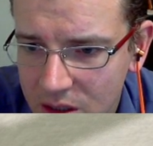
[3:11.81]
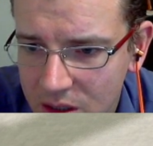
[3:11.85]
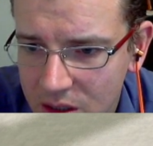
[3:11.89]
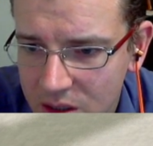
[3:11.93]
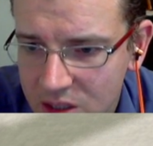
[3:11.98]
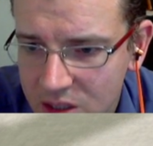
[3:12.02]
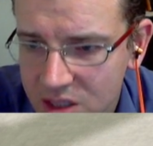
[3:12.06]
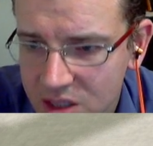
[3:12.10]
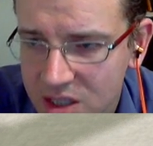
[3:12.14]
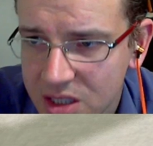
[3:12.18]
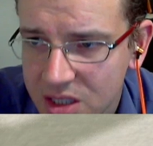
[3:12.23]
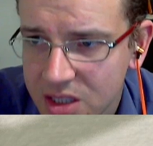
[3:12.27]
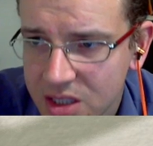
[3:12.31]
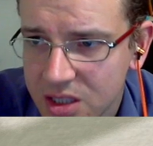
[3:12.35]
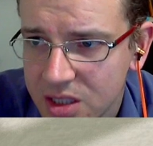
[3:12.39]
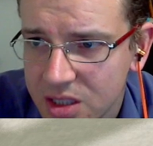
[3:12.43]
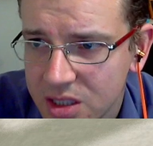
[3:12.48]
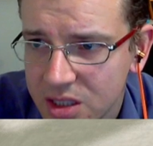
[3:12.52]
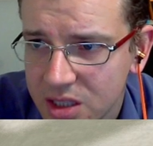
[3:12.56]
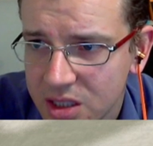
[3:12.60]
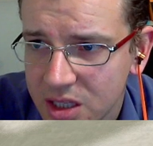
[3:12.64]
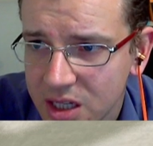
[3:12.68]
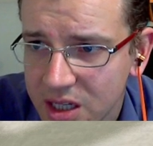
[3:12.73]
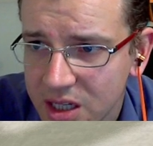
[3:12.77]

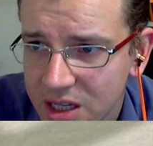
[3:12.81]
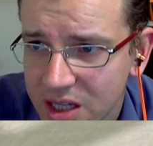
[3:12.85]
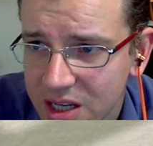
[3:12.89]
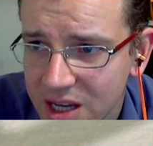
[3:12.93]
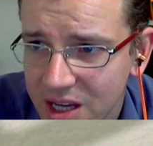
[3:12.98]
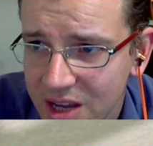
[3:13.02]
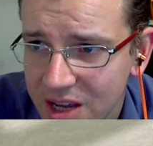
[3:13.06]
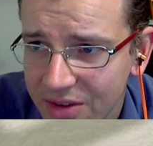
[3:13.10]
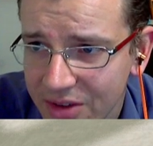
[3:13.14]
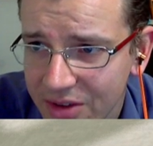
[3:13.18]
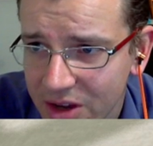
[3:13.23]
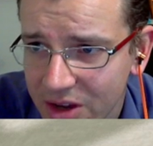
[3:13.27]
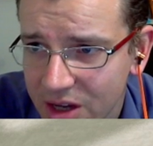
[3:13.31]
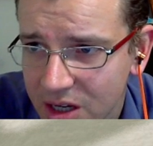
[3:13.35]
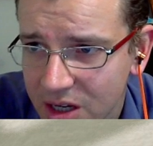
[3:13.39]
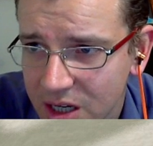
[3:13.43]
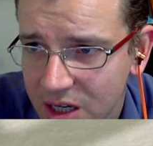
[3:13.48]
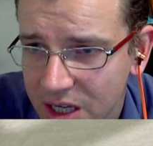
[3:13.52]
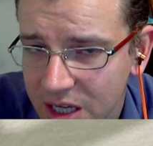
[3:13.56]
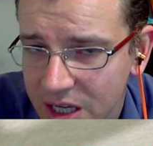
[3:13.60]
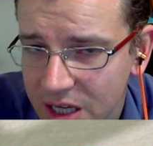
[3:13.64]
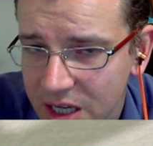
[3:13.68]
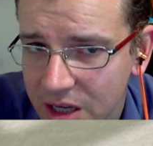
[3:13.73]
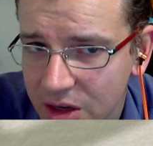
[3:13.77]

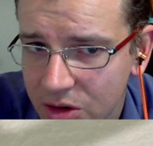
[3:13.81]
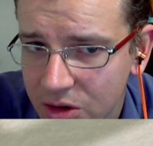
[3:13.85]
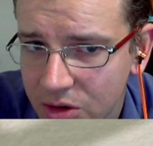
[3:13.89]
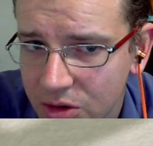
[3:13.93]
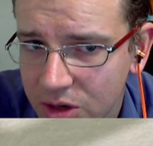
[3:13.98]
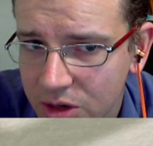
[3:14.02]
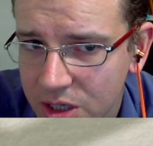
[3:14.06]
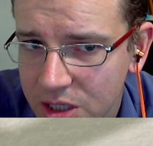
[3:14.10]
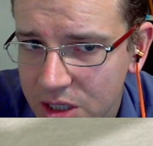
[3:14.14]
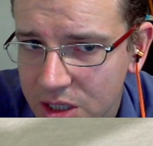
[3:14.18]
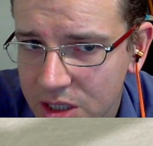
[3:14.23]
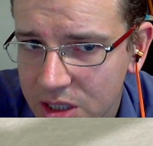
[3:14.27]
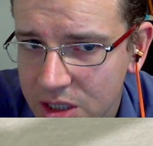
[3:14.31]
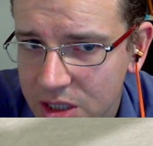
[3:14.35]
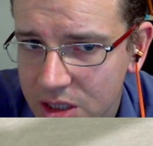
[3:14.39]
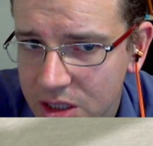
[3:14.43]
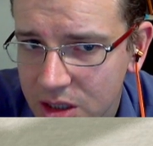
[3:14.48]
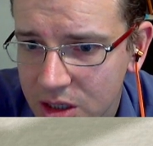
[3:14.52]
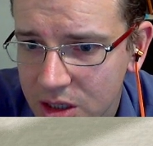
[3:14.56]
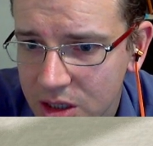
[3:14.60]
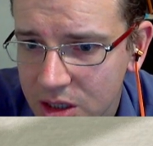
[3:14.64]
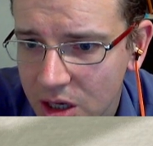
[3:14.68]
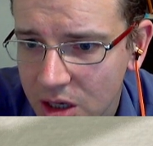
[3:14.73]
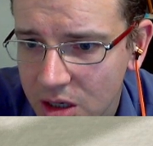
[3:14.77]
significantly increased
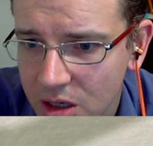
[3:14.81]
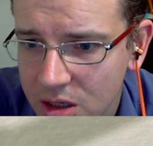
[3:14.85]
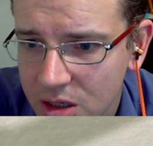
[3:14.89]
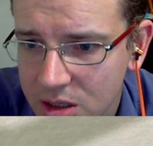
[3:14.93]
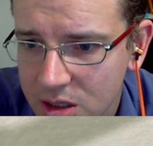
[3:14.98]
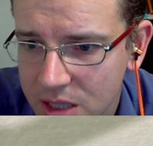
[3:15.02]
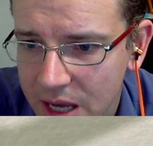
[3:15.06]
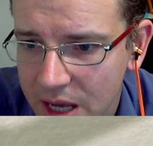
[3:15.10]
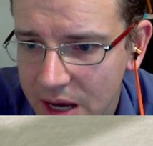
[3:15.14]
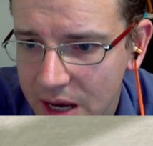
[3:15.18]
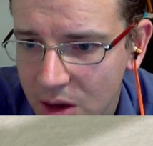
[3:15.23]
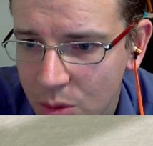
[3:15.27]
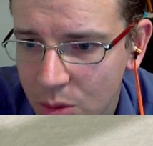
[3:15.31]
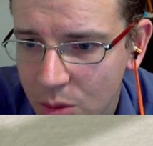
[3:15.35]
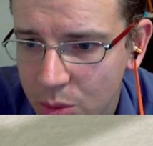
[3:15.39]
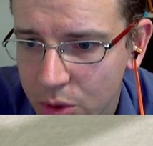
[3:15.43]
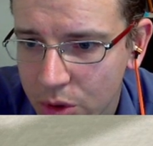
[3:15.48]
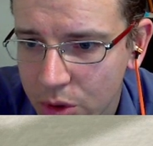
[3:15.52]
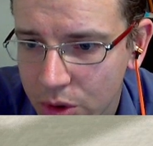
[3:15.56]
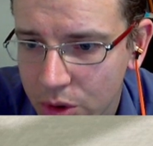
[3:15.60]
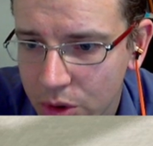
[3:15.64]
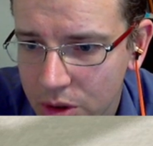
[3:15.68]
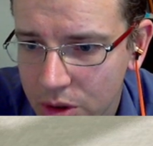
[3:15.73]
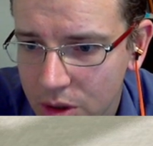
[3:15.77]
KERS
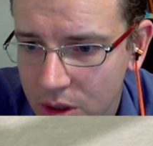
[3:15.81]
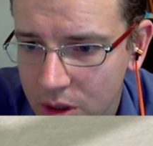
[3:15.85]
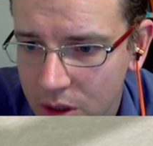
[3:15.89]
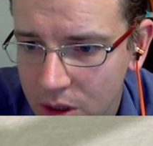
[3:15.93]
output,